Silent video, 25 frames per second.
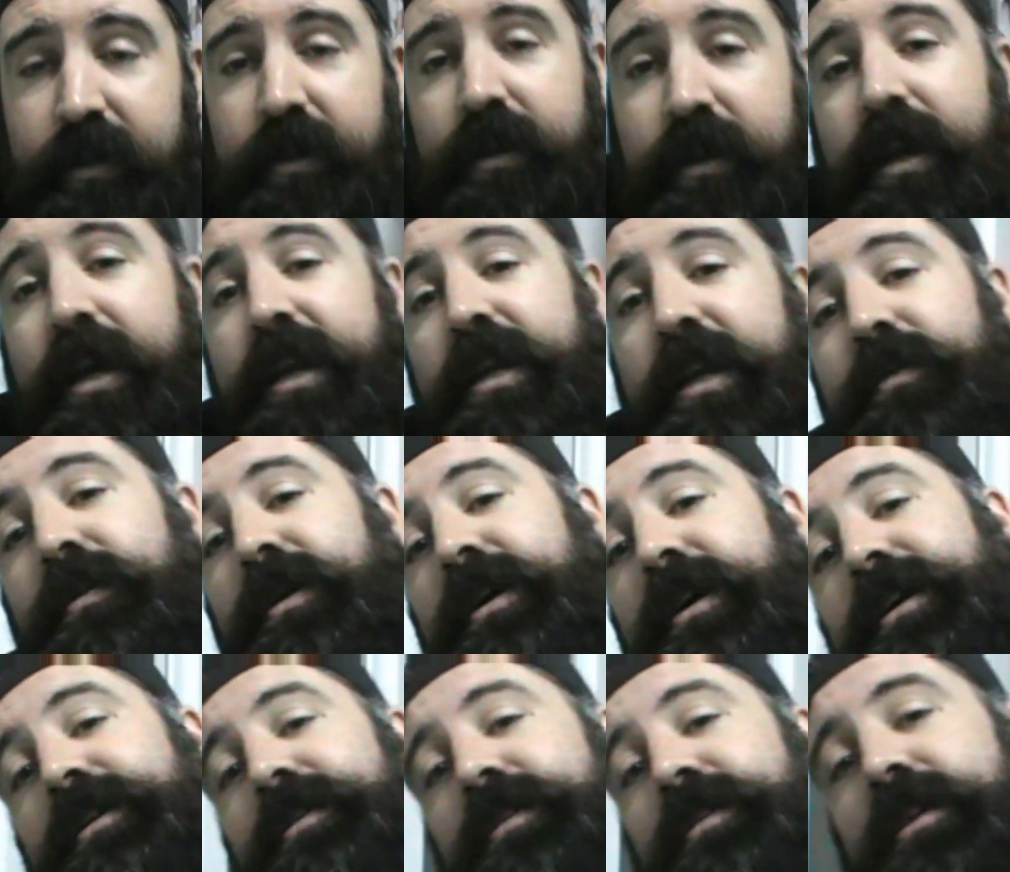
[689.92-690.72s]

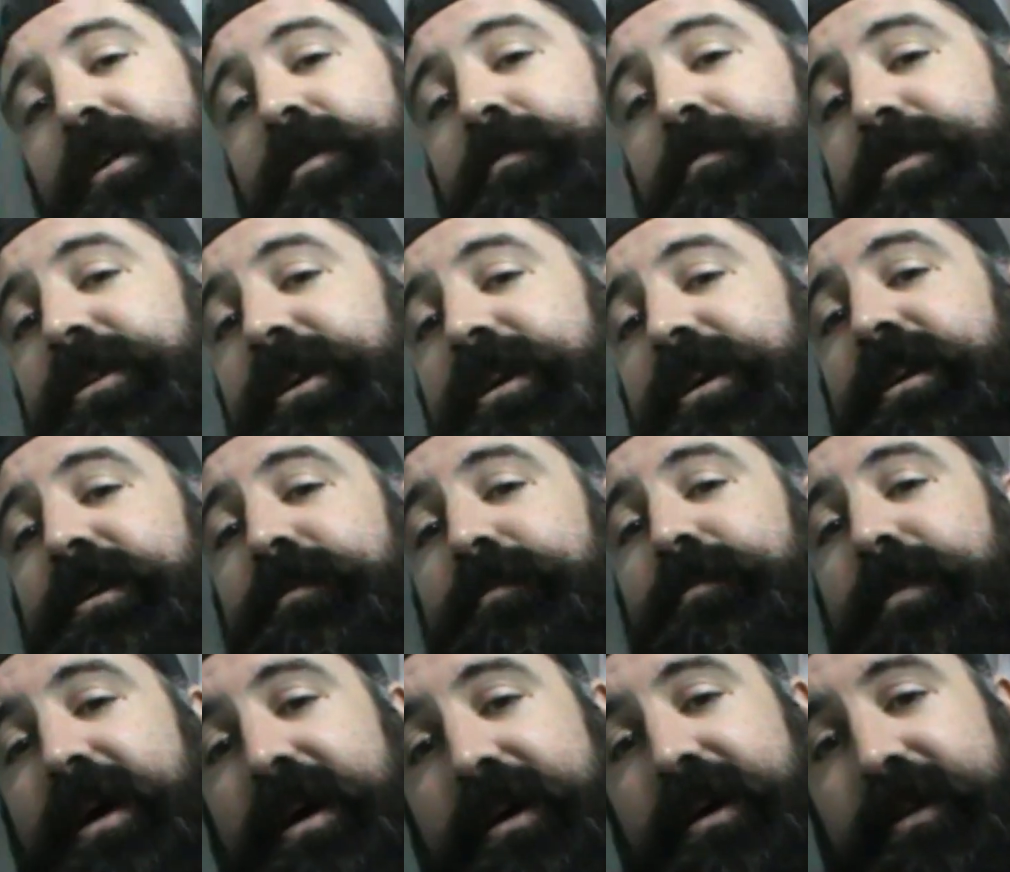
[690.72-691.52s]
Anyway, I'm thinking
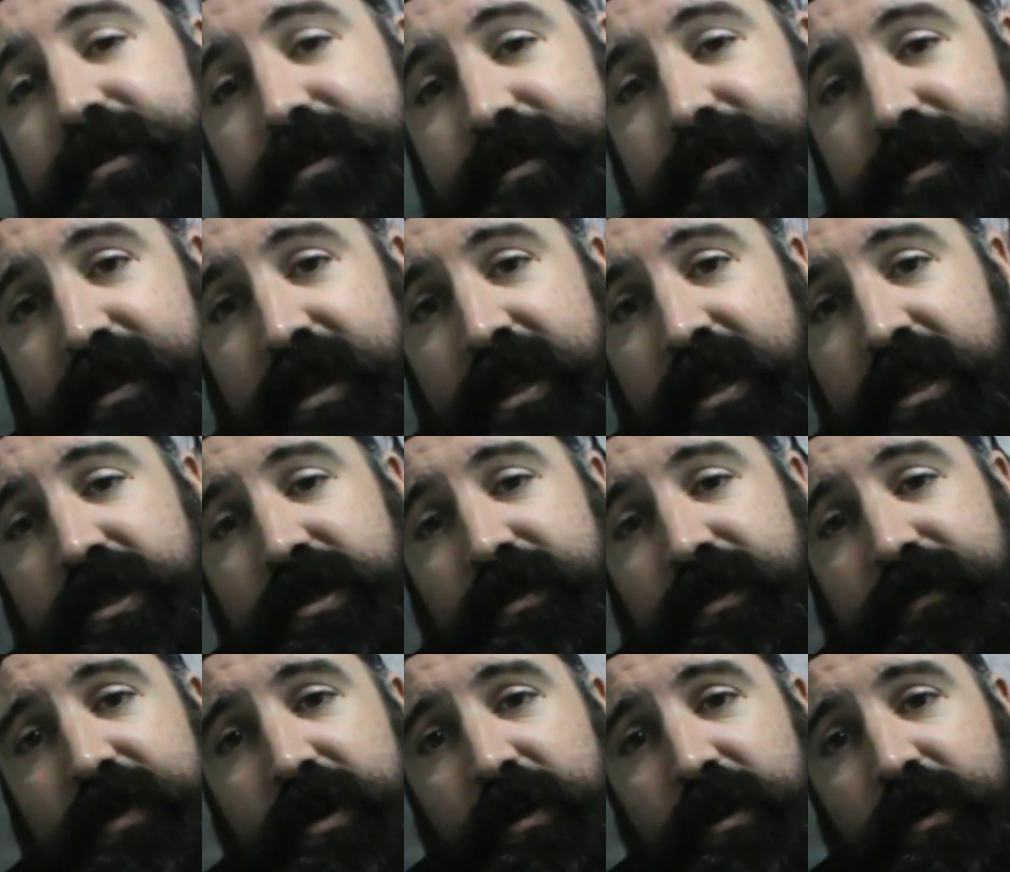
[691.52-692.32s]
about
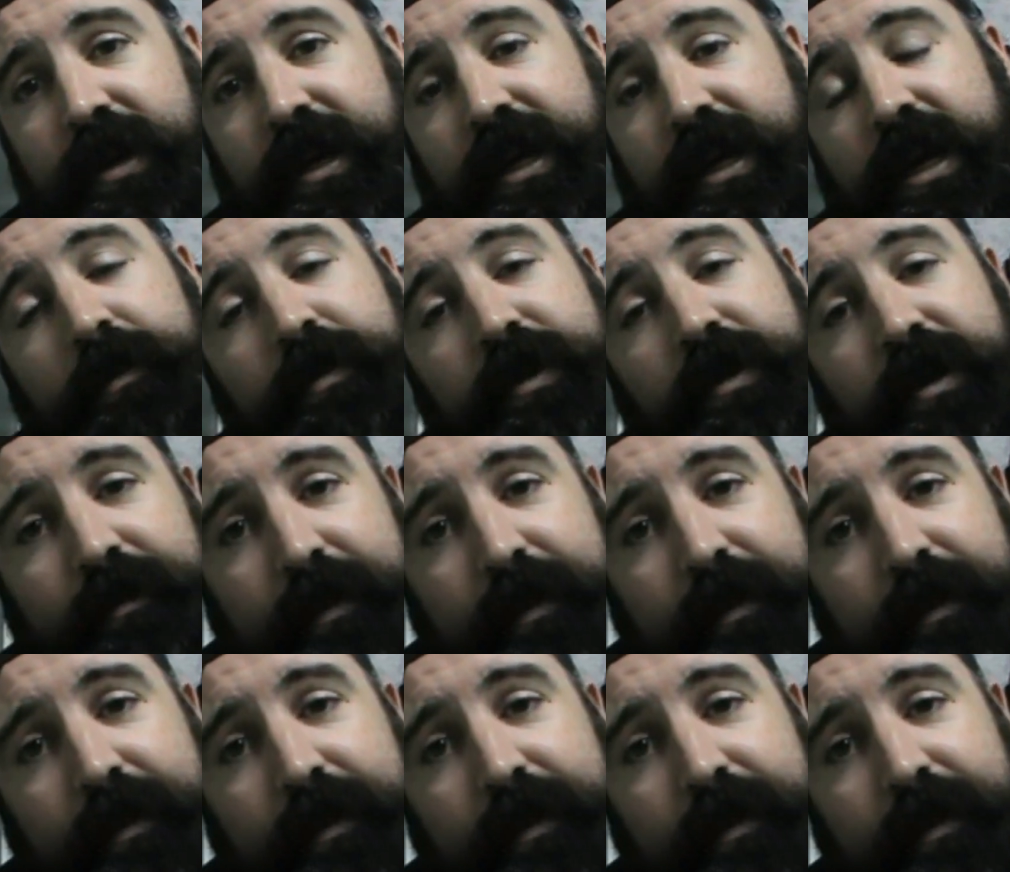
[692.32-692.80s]
interviewing a couple